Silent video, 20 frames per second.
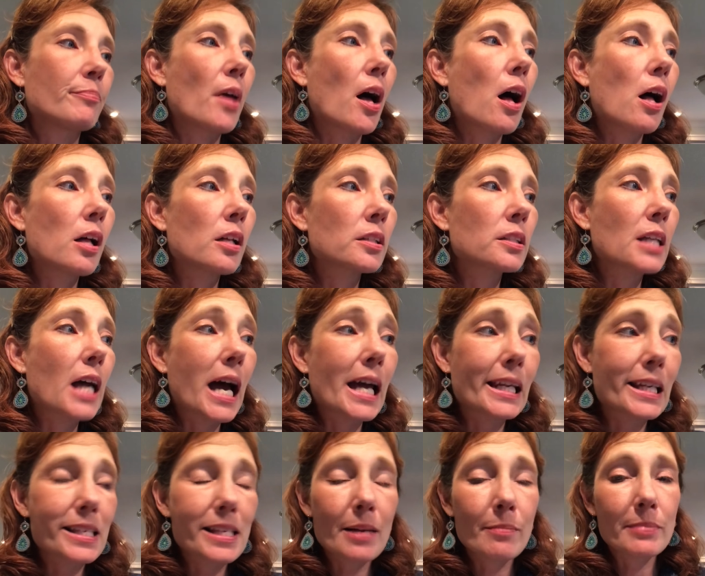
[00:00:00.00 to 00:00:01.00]
All
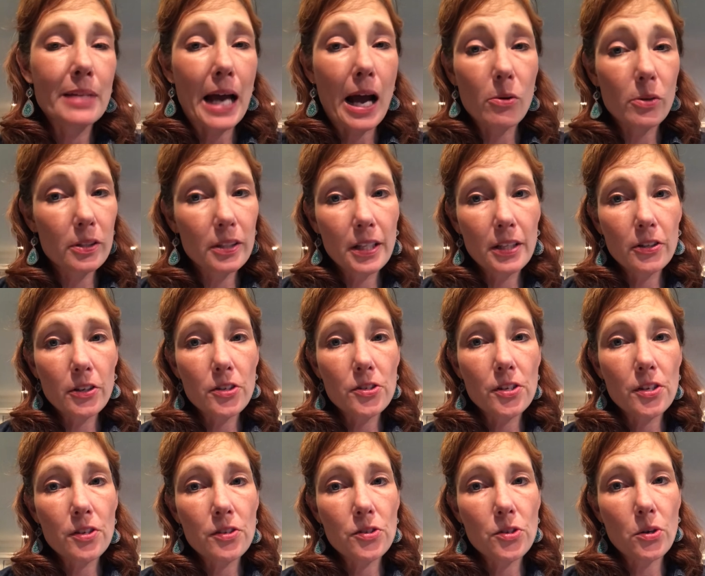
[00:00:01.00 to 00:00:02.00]
non-exempt hourly
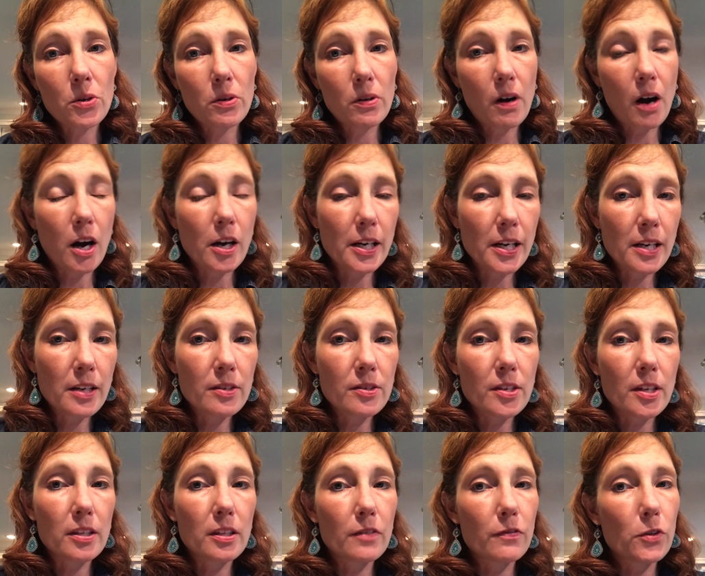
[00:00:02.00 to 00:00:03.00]
nurses, so
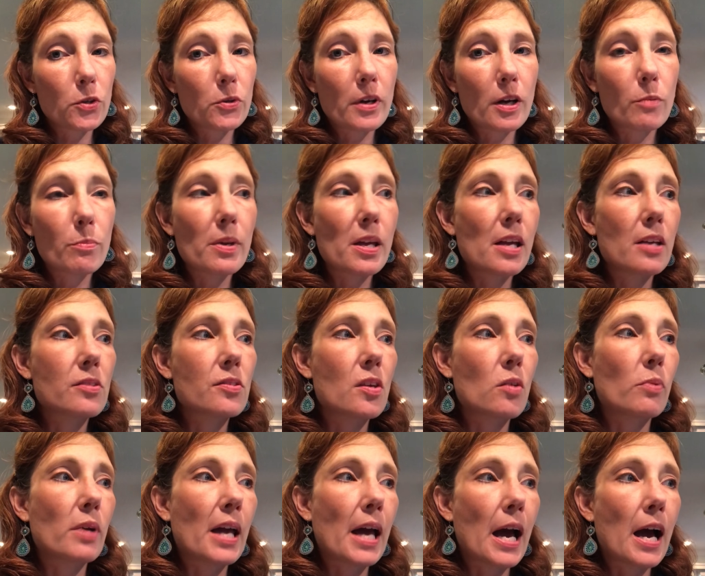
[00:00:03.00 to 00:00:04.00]
RNs and the few LPNs
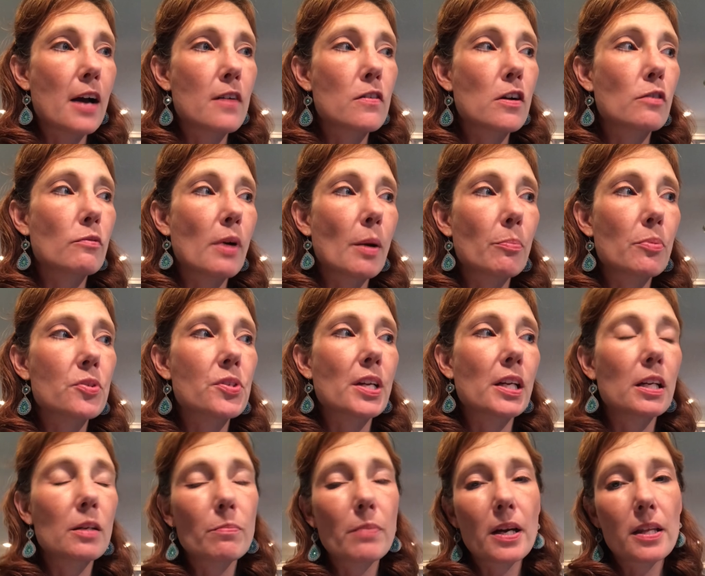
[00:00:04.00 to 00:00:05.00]
that we have, are
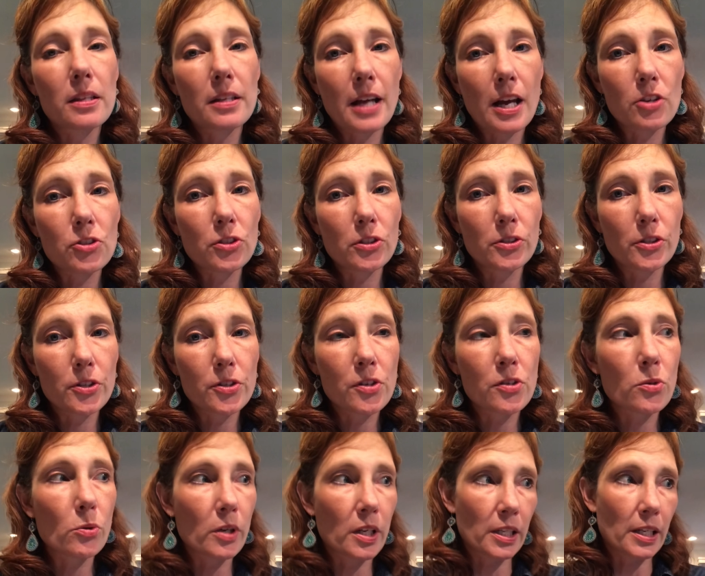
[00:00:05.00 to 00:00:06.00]
represented by the National
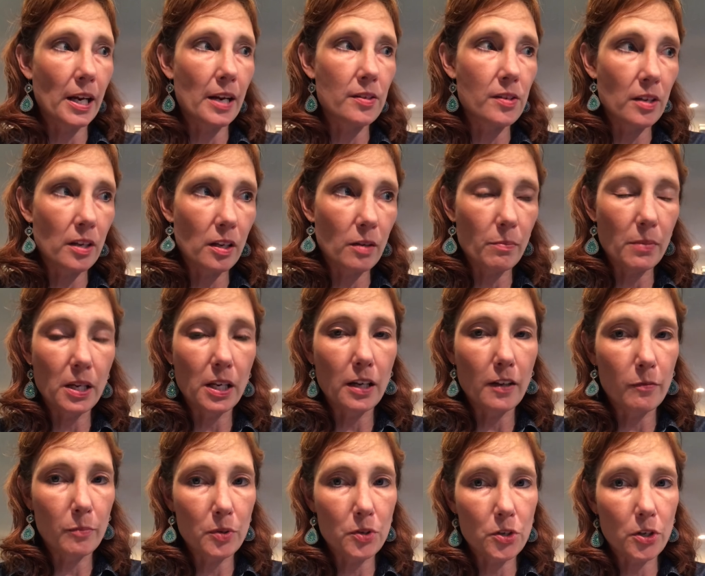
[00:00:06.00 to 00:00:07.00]
Nurses Organizing Committee
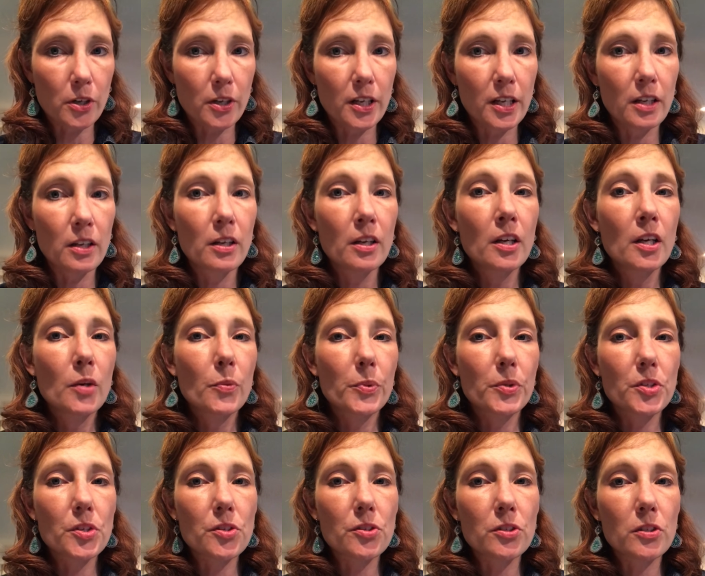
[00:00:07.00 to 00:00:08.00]
of Missouri,
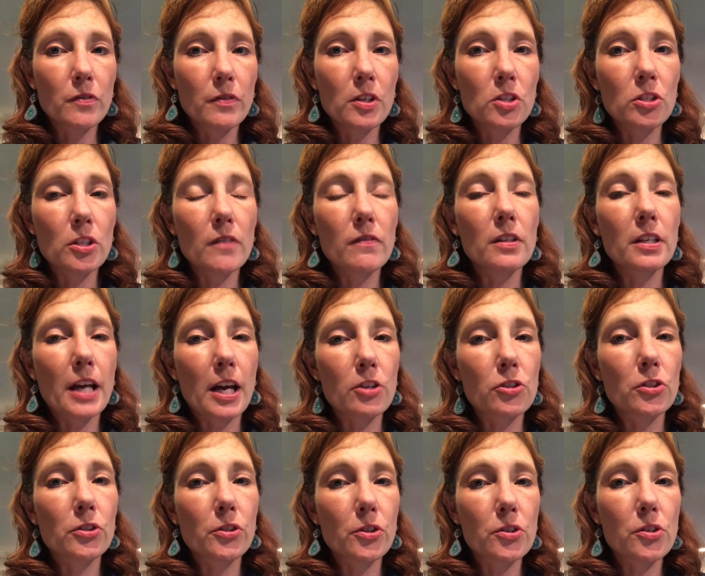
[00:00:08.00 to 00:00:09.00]
which is a division of the
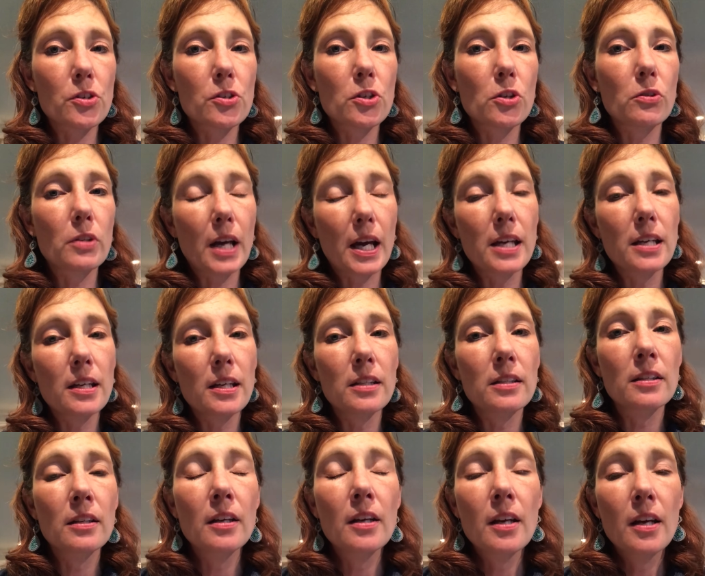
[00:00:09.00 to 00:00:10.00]
National Nurses United.